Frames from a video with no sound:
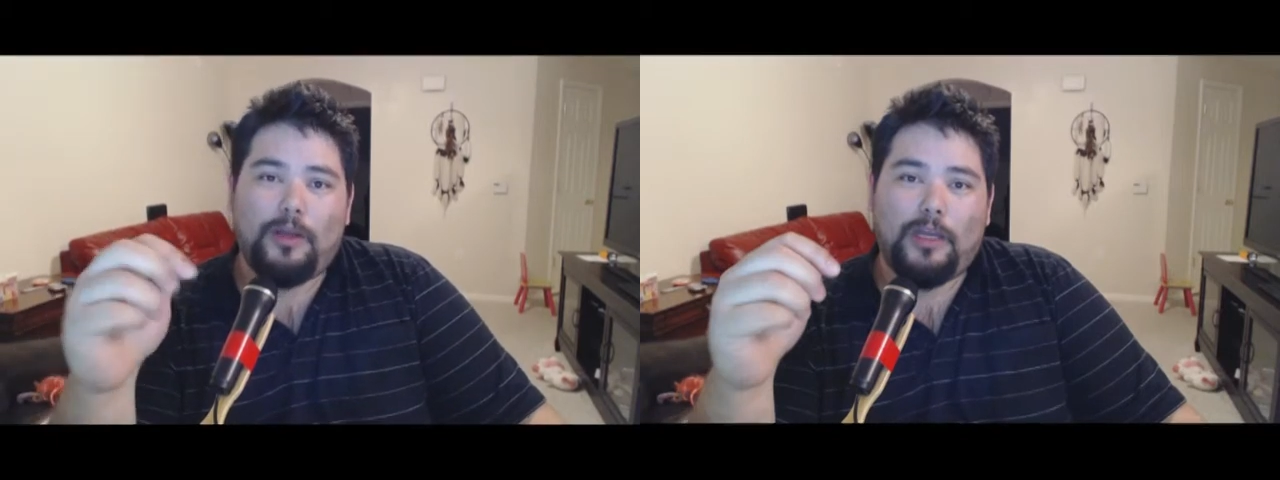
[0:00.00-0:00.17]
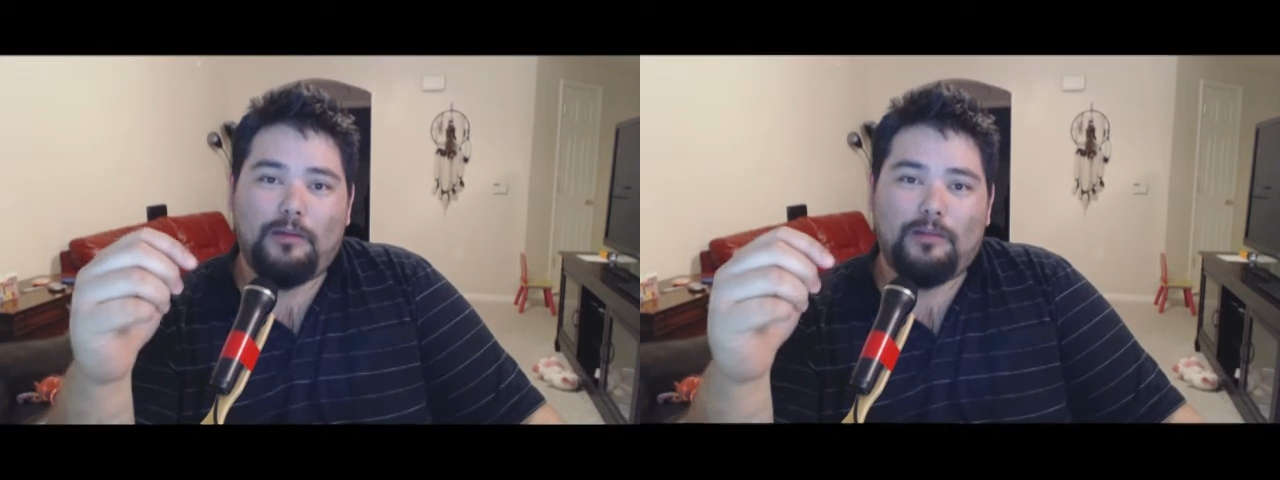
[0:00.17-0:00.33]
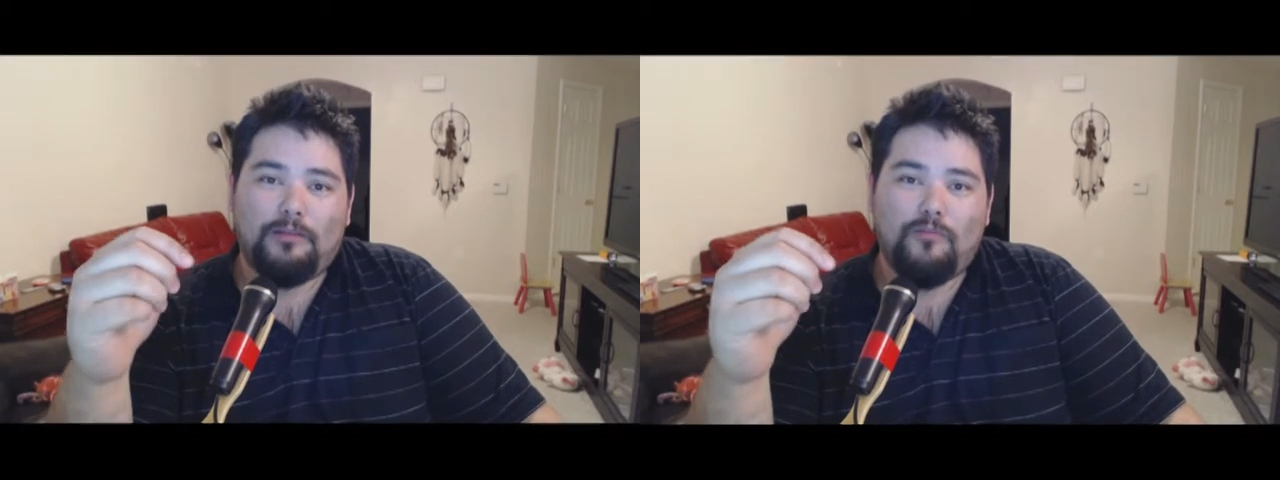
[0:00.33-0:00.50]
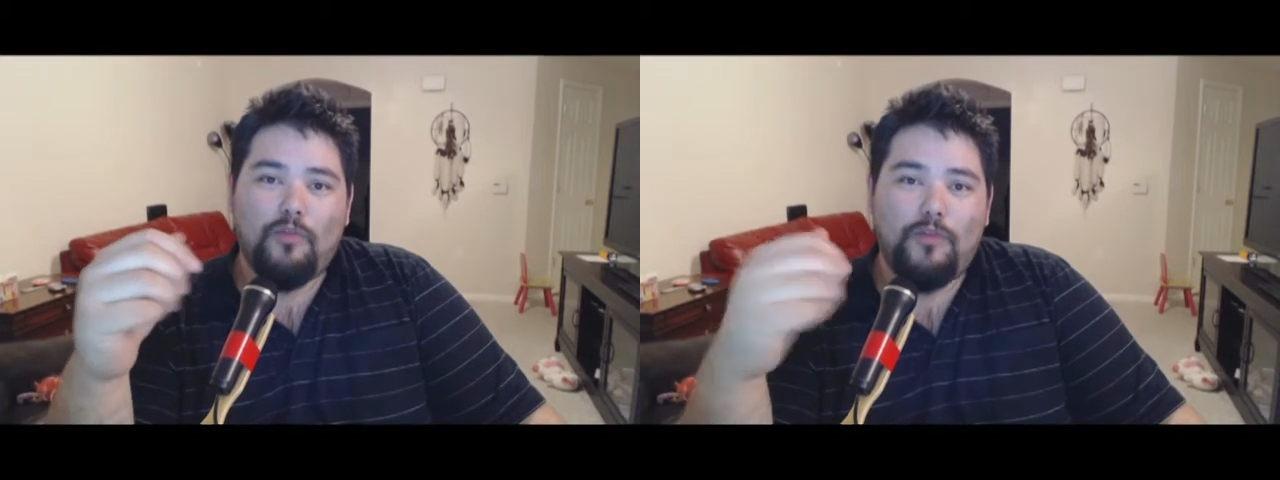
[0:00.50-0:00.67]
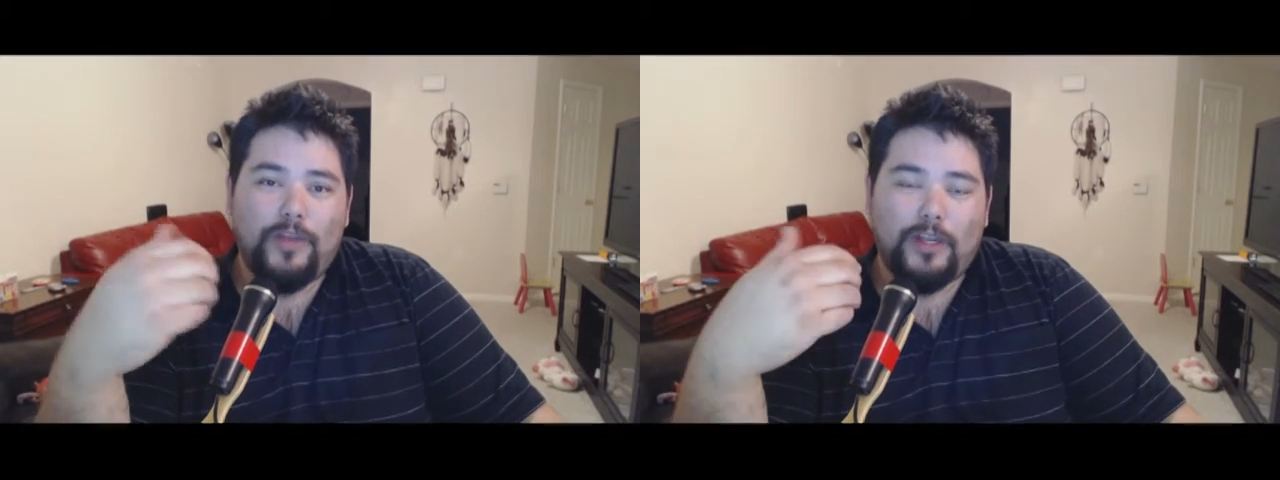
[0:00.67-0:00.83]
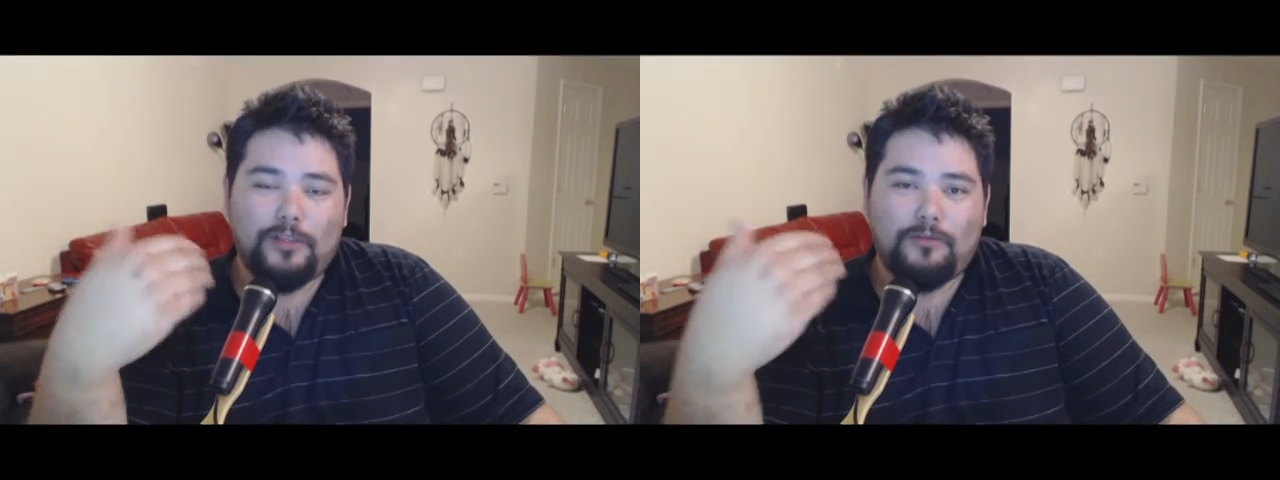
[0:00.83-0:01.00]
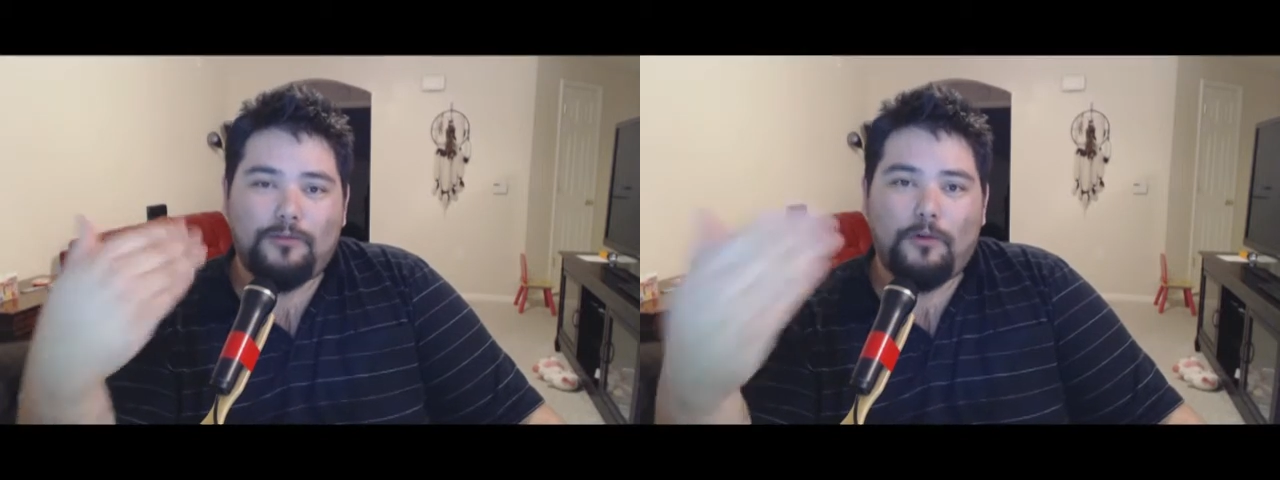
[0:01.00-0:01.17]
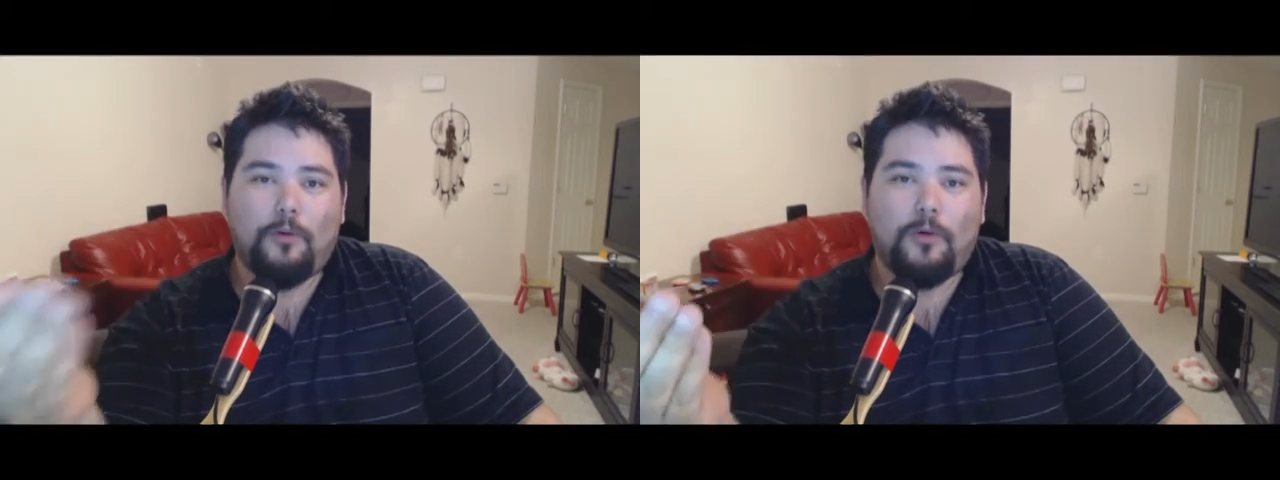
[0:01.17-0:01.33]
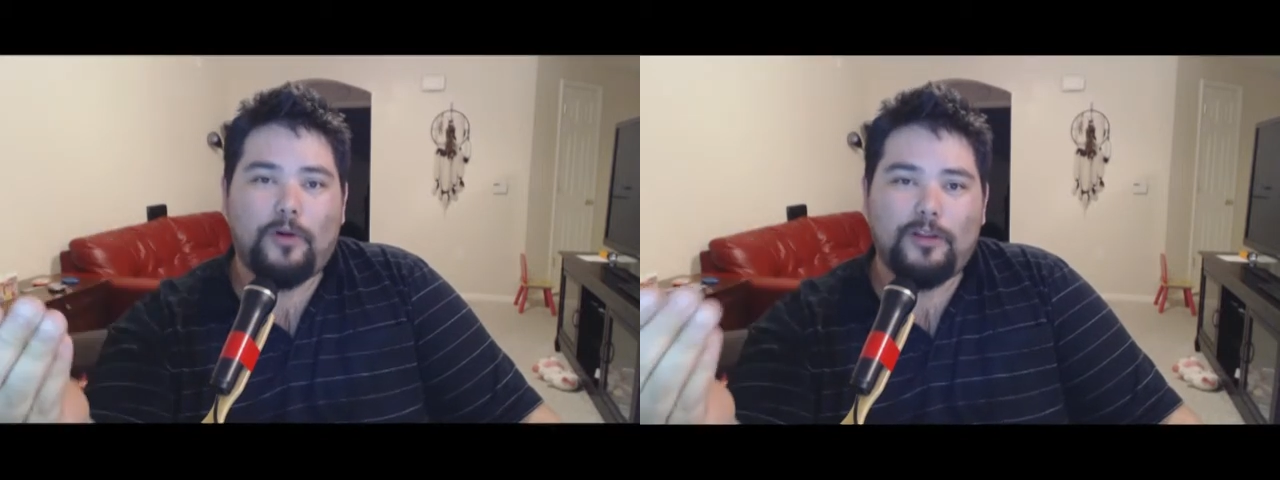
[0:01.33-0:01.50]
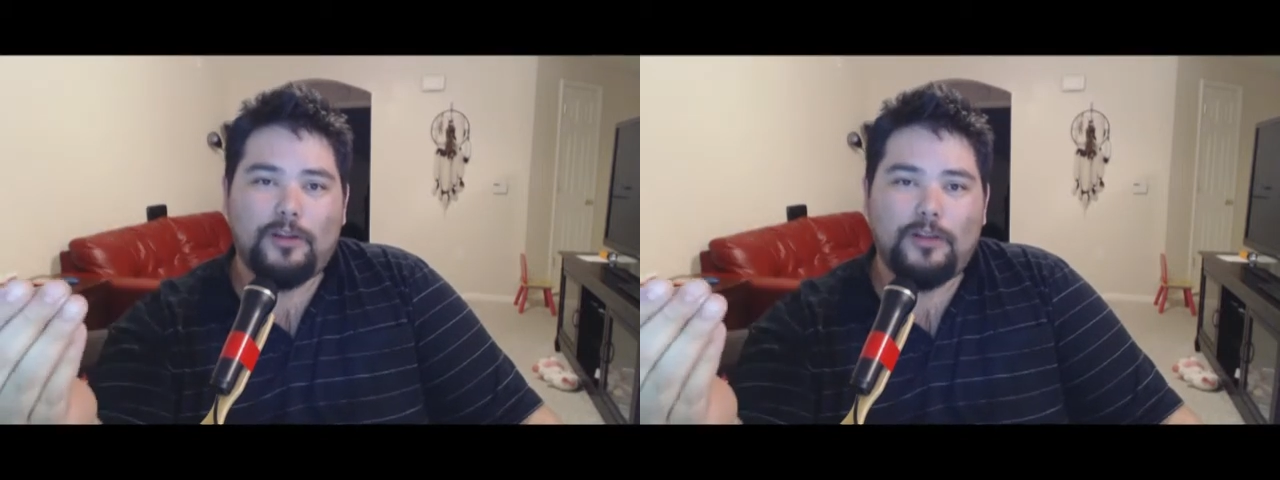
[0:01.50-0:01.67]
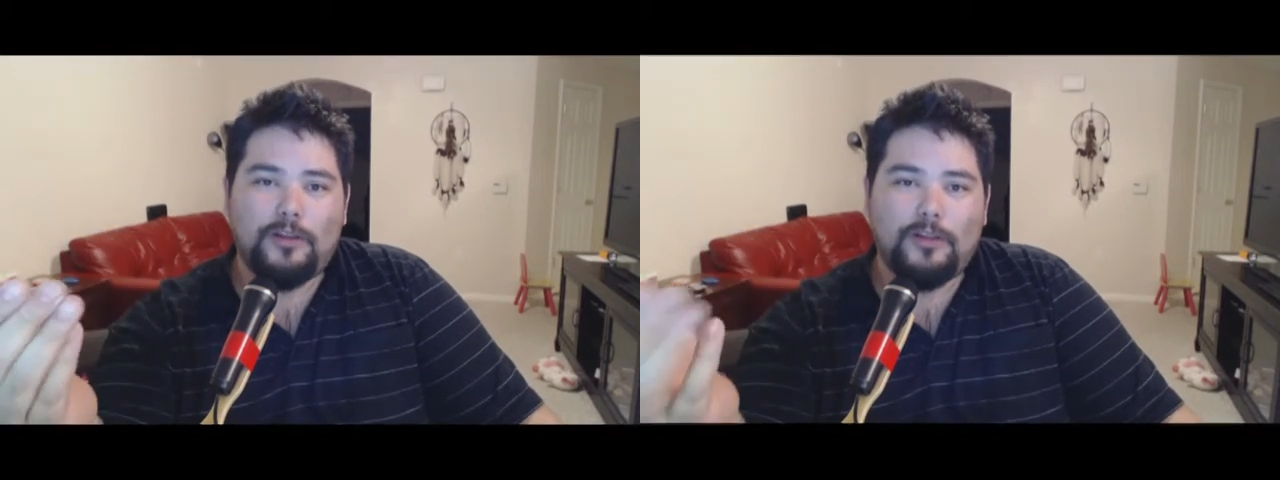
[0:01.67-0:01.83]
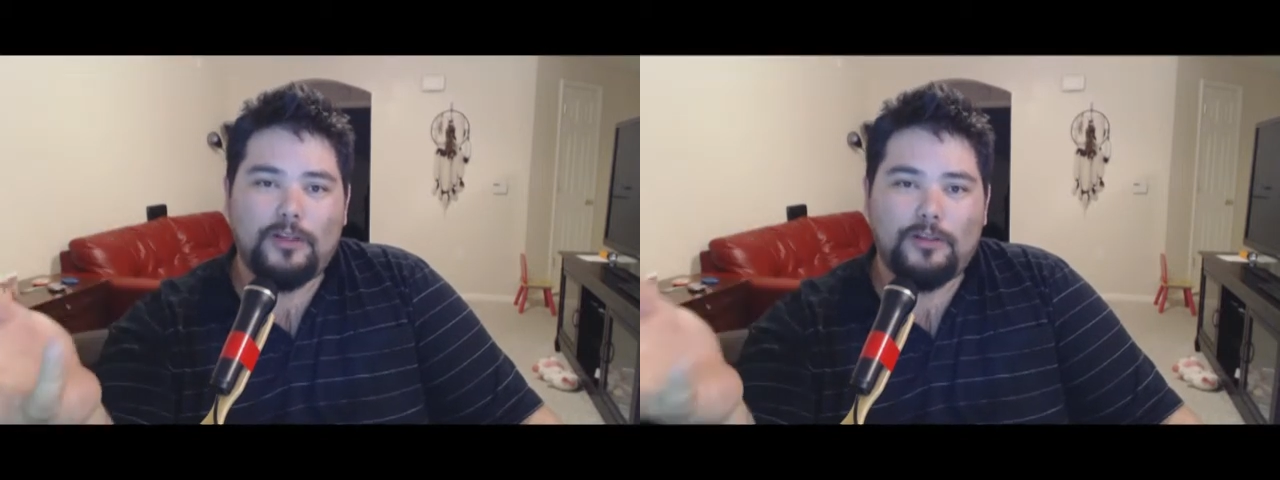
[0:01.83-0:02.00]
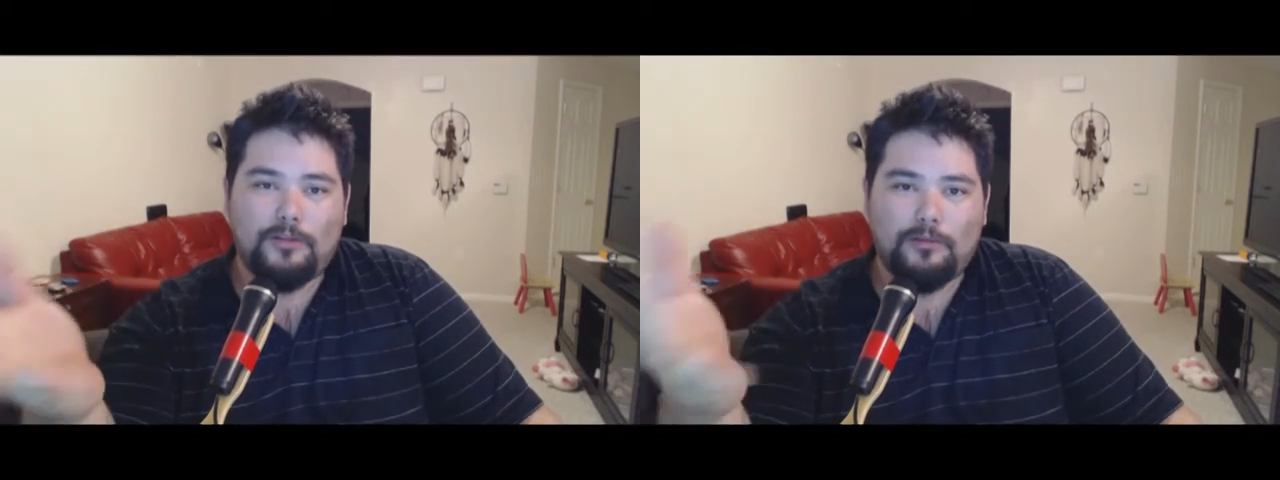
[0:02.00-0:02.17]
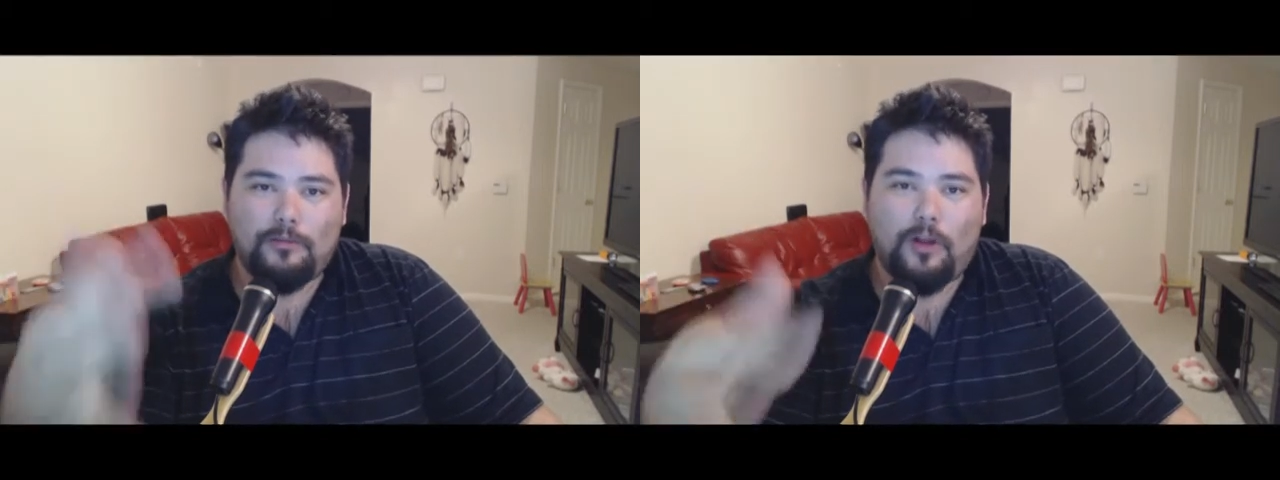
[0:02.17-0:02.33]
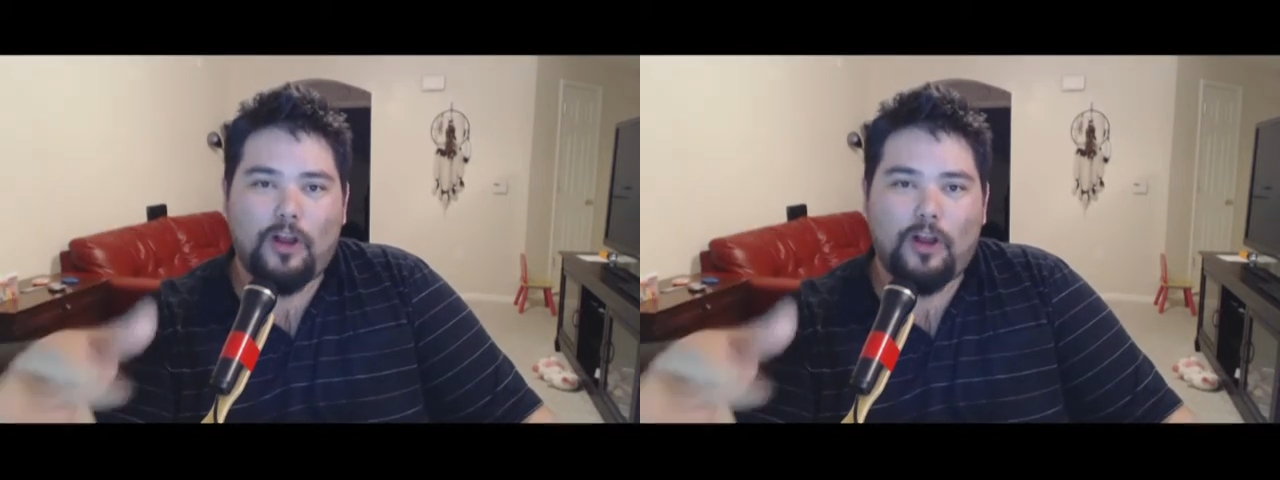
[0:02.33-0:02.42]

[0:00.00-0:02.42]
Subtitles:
in moving us forward into this